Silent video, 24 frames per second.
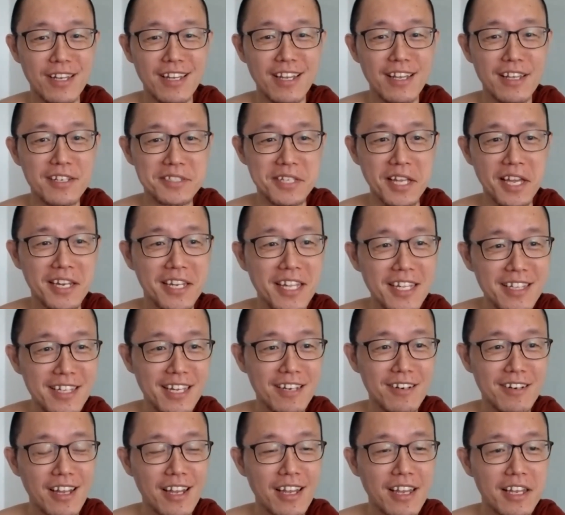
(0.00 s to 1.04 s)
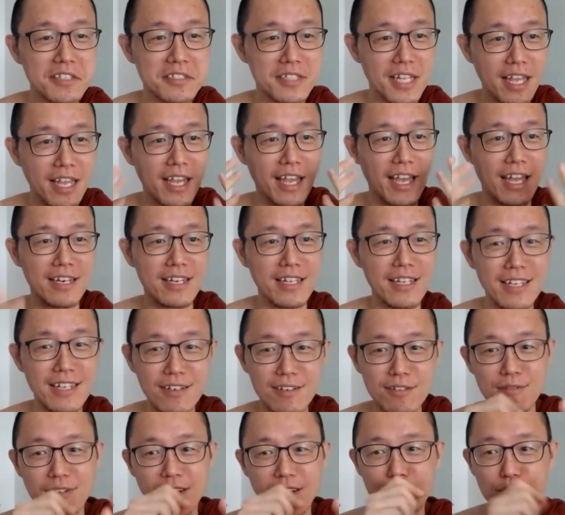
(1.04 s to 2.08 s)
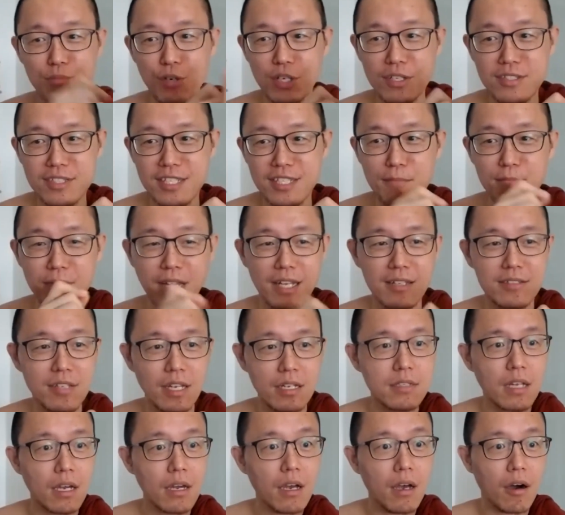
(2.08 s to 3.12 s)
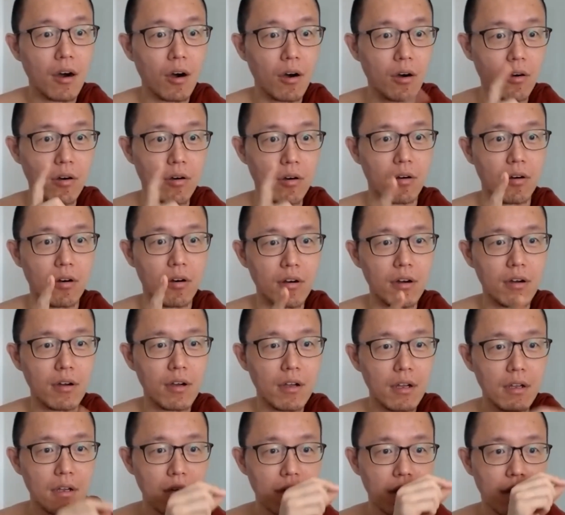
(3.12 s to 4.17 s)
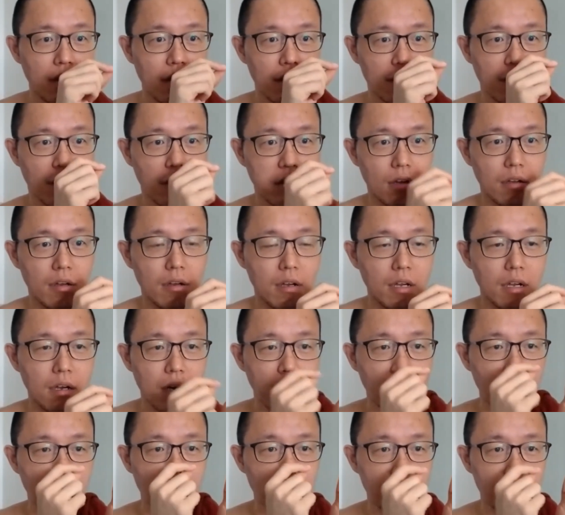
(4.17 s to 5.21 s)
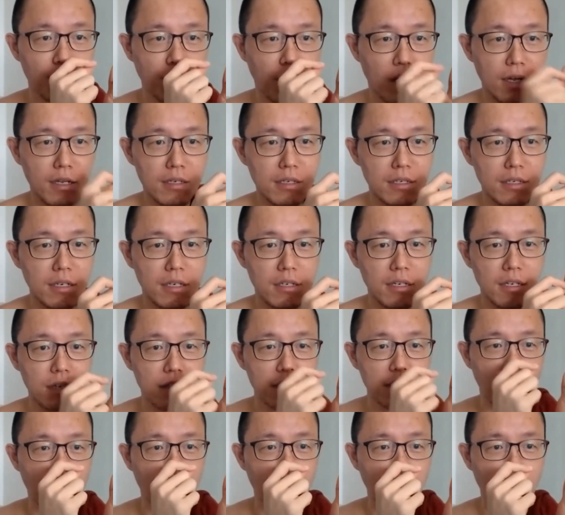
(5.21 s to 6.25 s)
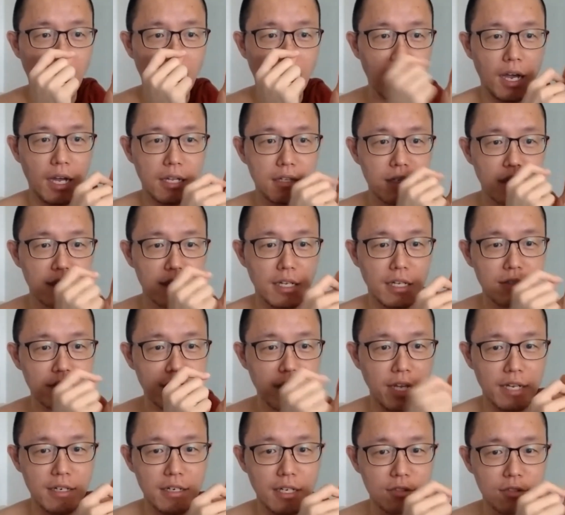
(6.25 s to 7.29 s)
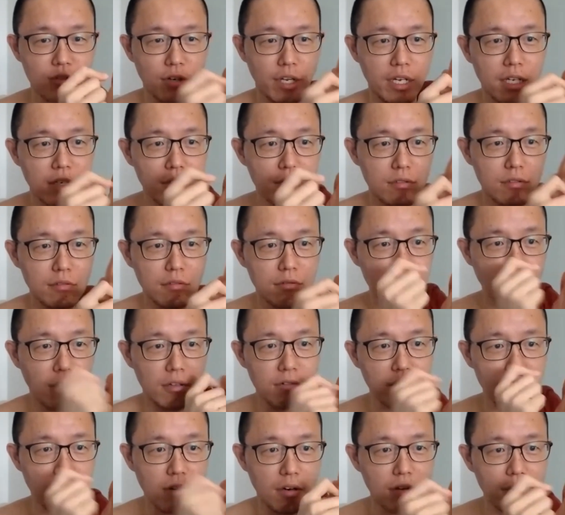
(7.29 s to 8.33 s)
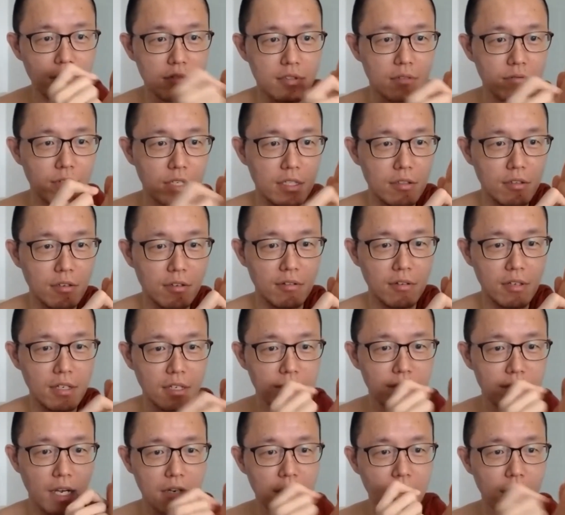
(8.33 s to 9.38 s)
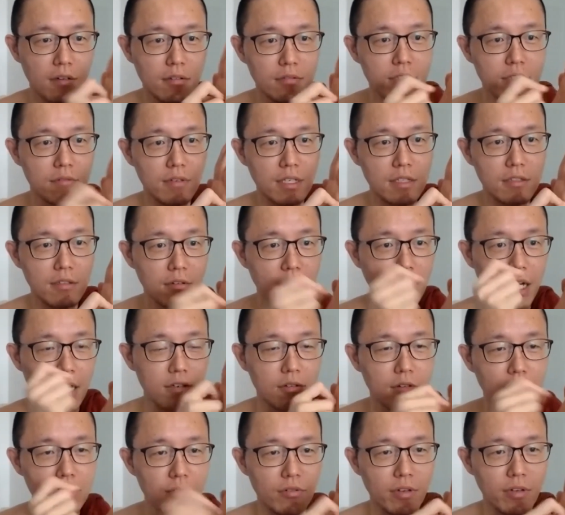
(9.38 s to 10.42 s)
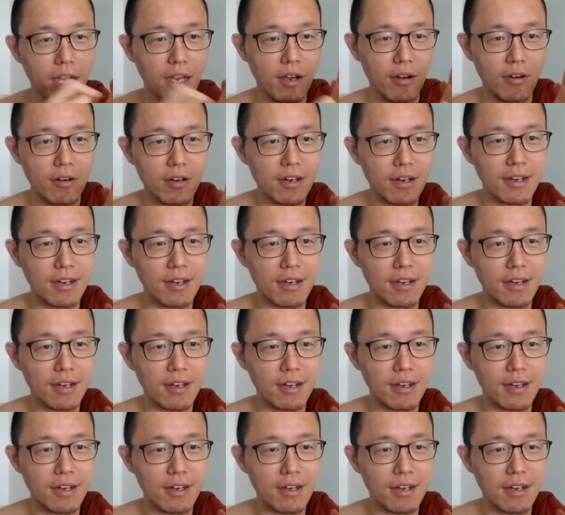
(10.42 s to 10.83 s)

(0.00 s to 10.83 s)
Is there any precept that says, oh, if one, I take the training rule not to close the window. If I close the window, I go to hell.